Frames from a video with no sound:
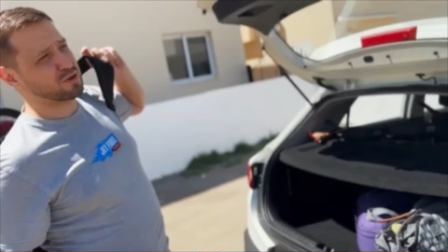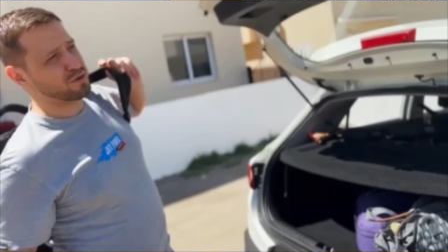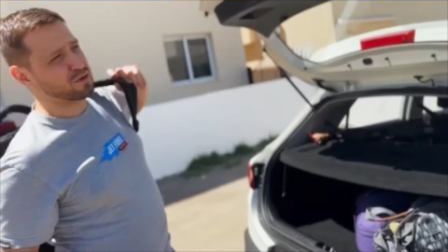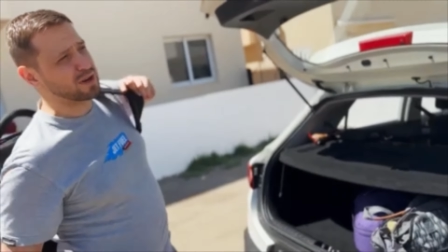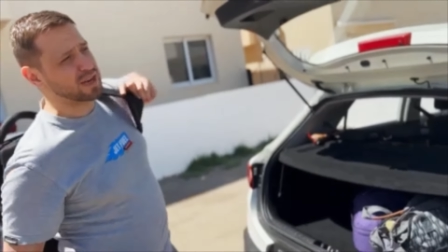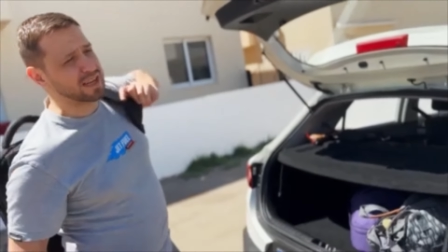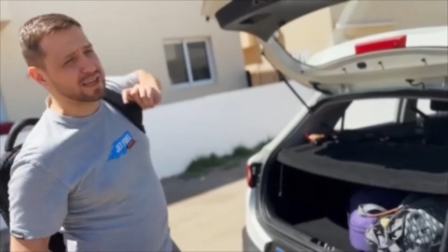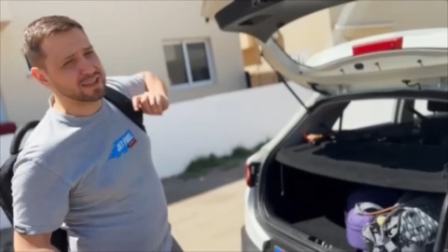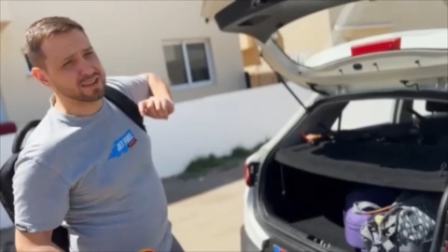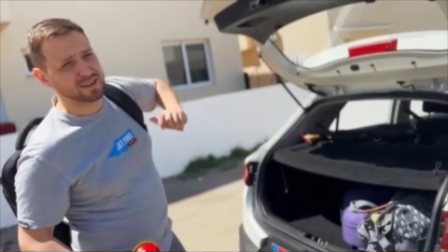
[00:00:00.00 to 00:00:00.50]
you
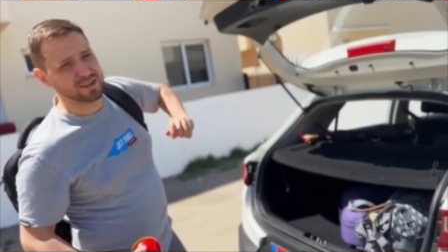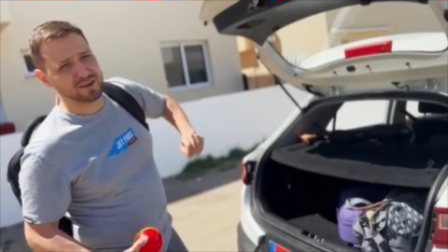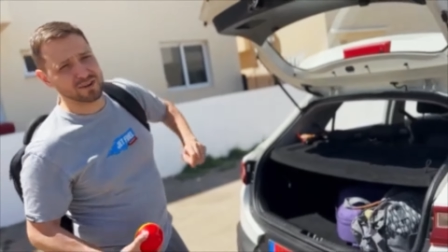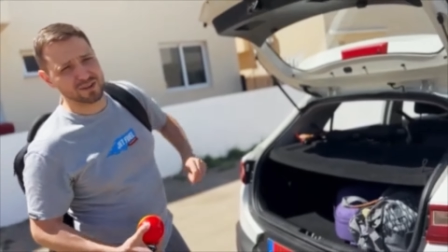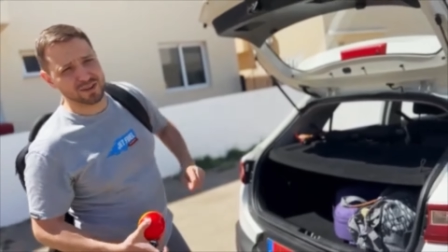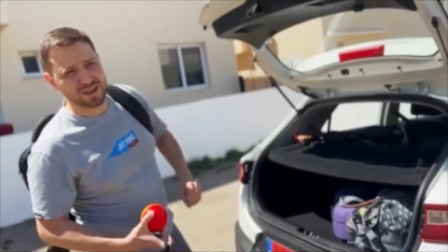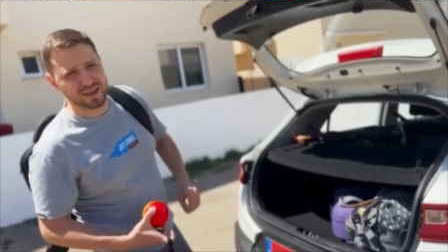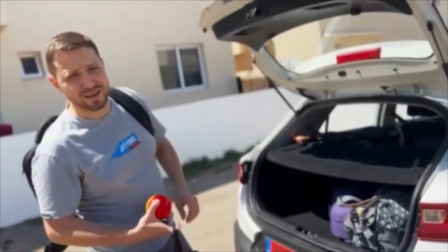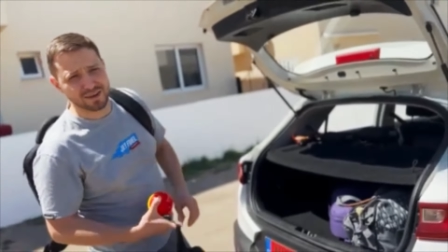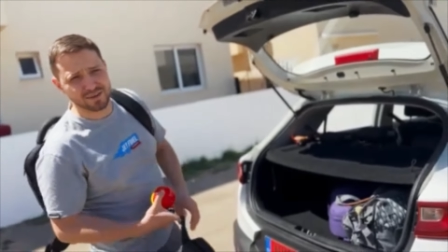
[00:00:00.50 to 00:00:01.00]
later on
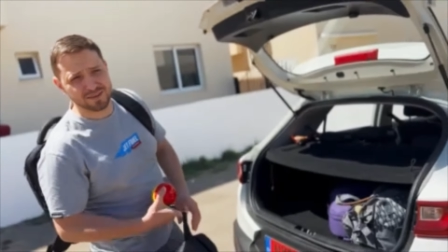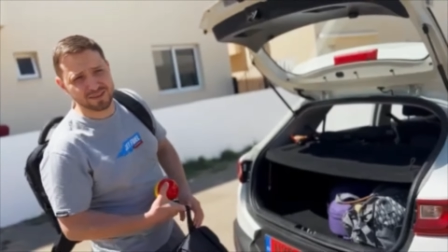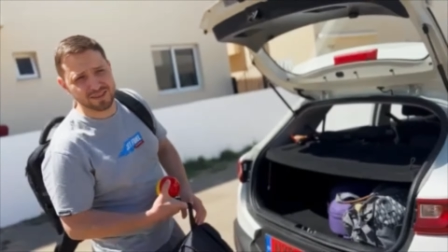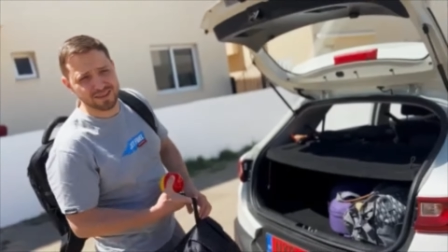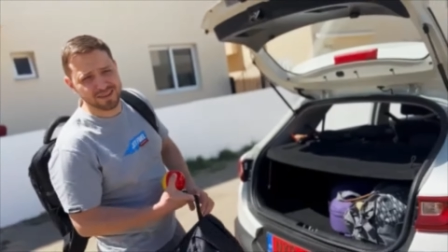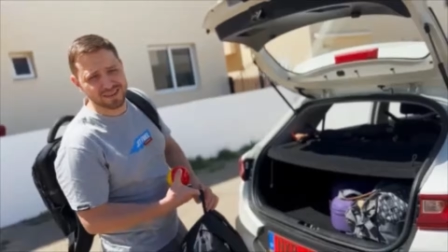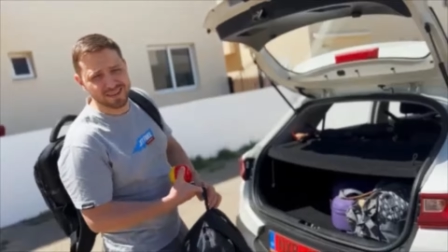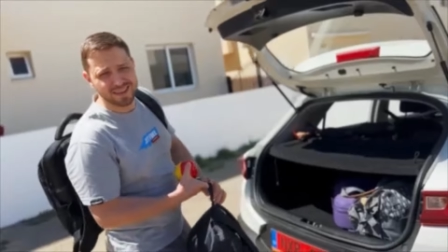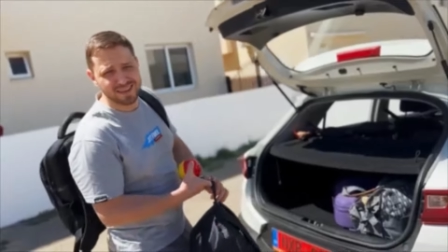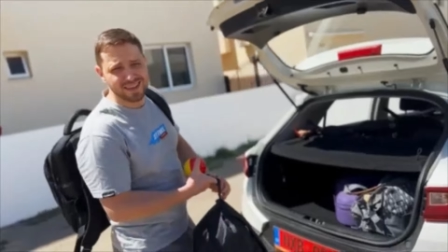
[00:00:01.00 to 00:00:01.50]
how
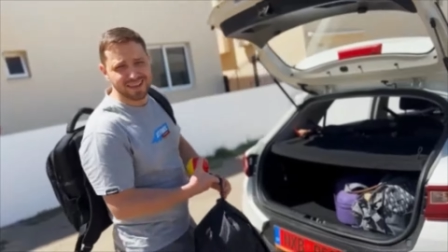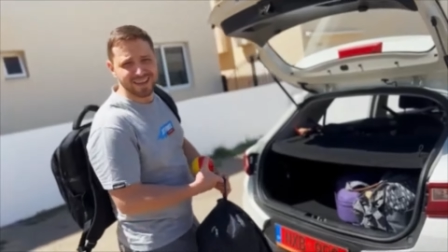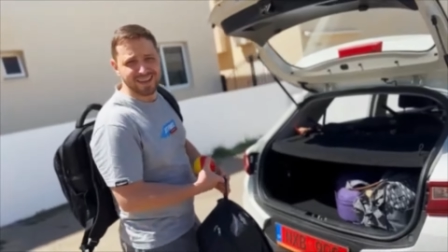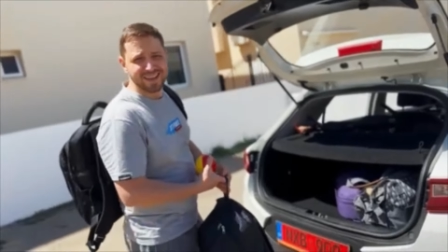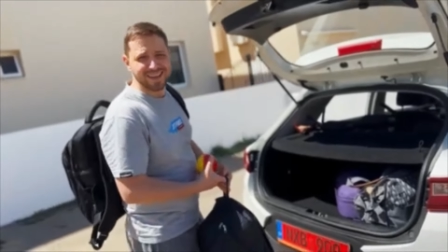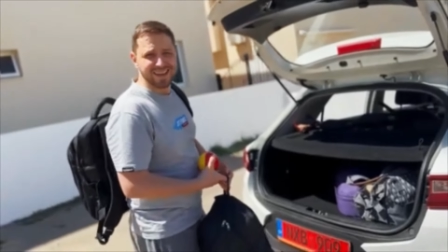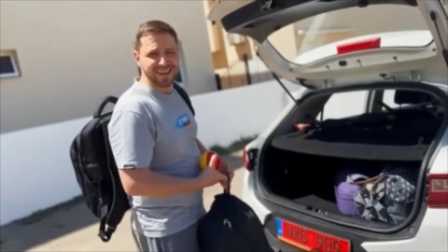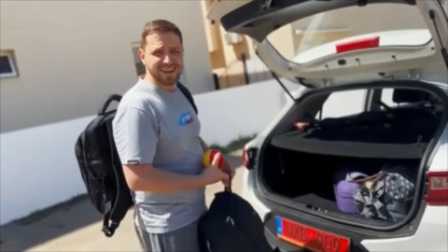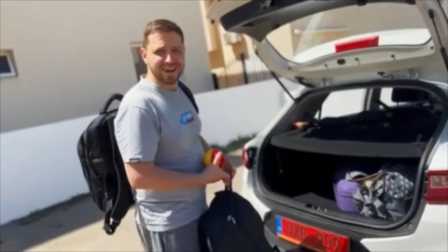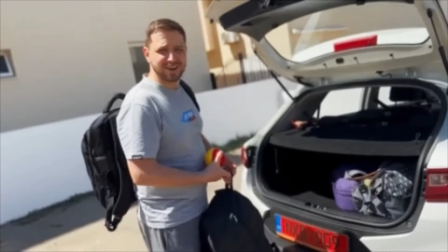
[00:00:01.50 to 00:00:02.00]
the
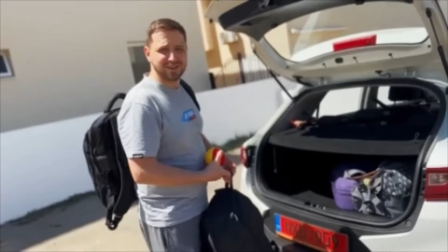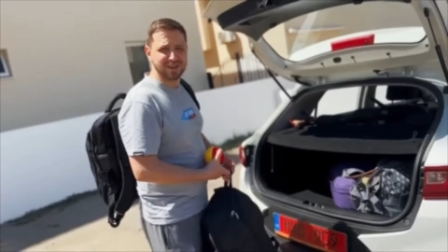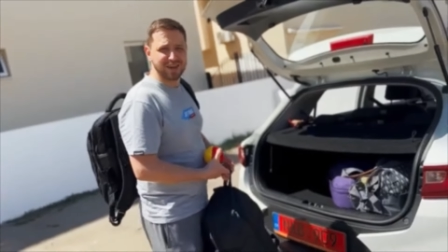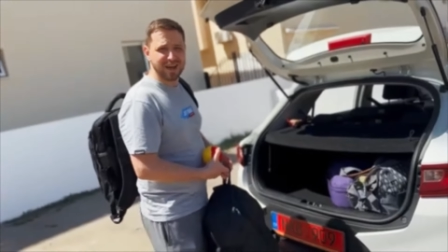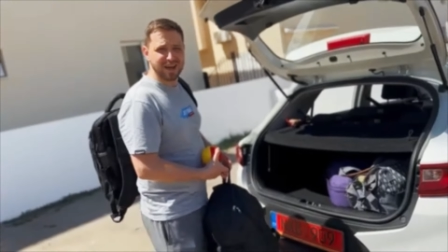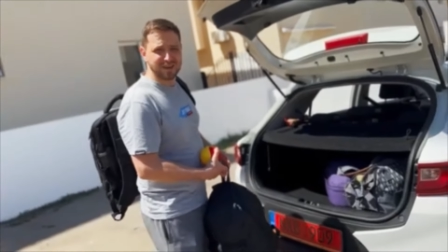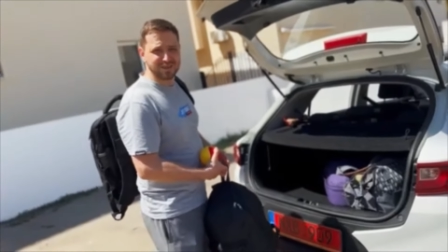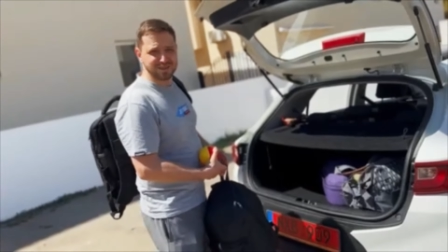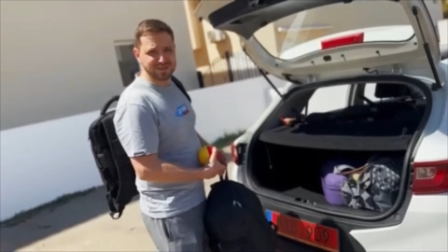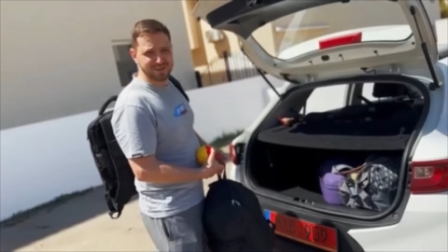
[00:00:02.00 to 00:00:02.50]

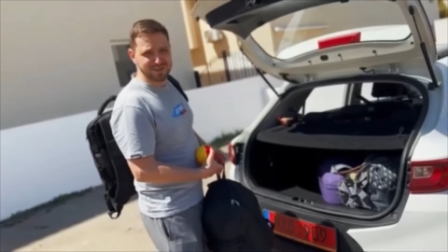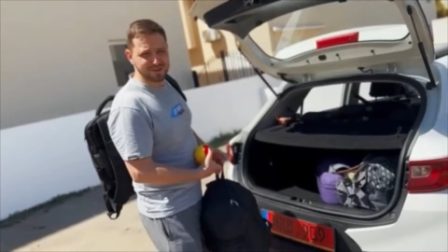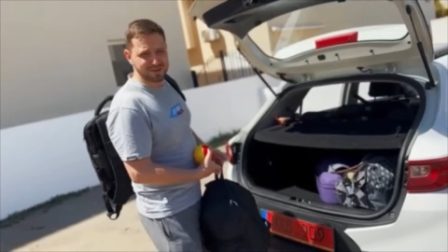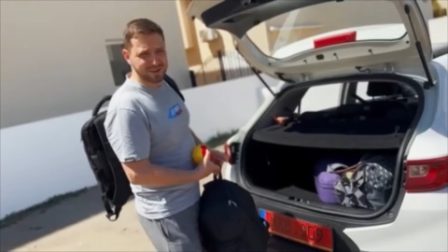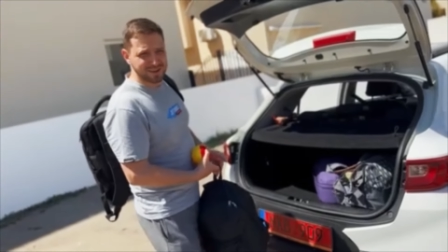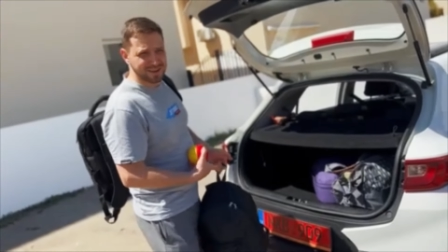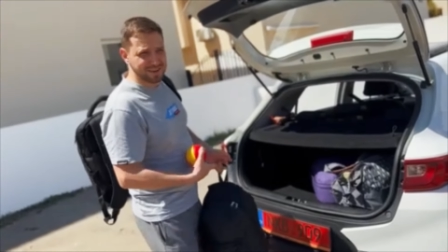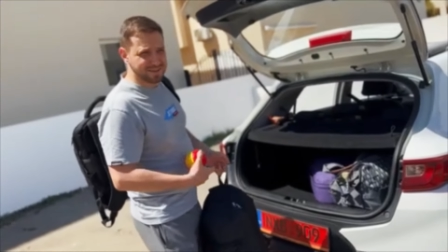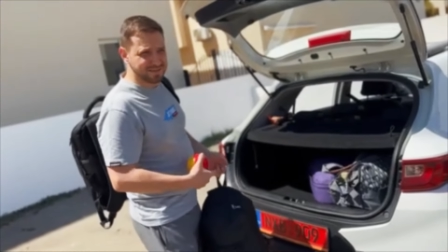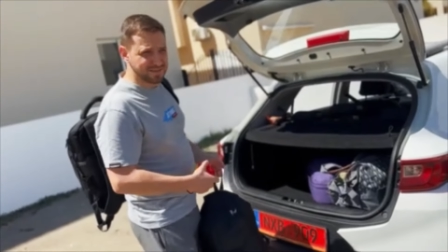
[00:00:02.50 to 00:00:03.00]
house is
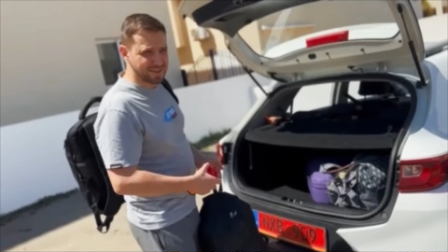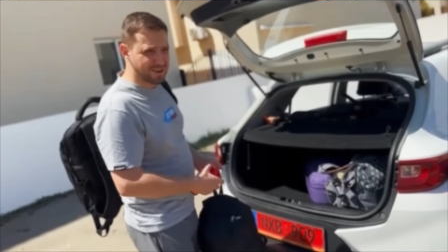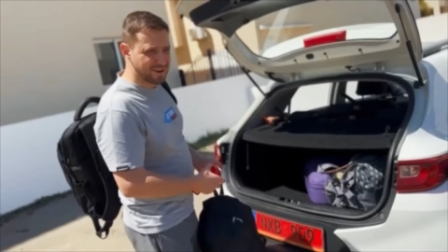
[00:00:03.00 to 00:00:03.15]
looking. All